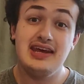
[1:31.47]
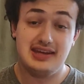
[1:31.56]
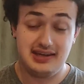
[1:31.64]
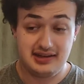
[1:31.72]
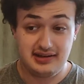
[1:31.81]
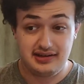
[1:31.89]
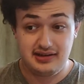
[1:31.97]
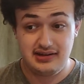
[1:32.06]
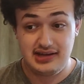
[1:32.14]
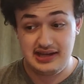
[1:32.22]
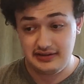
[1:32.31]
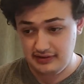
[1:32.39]
And
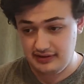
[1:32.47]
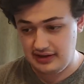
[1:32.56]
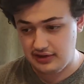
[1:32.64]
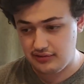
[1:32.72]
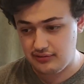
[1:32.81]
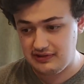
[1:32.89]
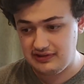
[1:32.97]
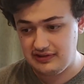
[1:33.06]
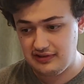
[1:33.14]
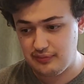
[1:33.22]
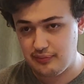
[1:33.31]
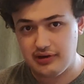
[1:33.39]
the answer to that question
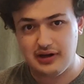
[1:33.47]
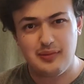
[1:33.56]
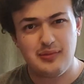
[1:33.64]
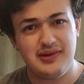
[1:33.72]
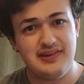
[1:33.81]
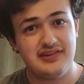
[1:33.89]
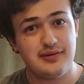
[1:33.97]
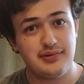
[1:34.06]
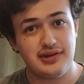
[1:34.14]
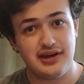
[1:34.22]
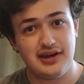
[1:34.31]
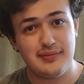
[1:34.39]
is probably
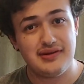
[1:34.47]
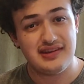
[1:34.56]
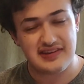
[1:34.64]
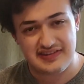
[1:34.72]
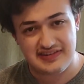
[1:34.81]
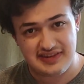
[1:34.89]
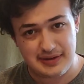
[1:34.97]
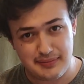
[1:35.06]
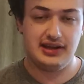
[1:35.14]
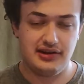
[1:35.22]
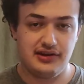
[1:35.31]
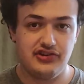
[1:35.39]
sometime in December.
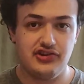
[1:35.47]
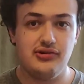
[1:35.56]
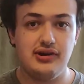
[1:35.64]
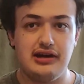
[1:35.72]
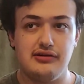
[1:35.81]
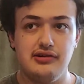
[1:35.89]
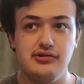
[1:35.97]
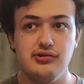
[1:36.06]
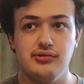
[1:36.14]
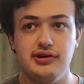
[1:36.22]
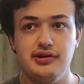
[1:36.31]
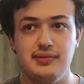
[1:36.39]
And also, how are you
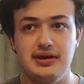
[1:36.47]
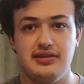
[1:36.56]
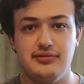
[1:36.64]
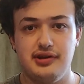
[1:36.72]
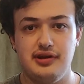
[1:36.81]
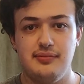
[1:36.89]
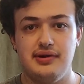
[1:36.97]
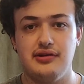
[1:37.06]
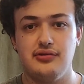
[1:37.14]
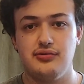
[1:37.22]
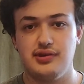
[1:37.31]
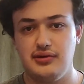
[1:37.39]
going to make 3D
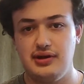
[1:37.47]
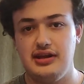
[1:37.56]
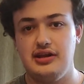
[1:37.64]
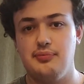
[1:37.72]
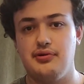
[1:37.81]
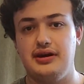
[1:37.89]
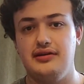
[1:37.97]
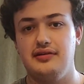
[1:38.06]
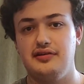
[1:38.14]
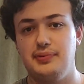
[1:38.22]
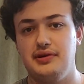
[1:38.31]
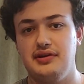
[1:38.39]
models without any prior
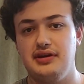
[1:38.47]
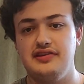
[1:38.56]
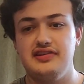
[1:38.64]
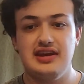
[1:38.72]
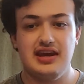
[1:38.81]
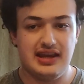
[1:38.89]
experience?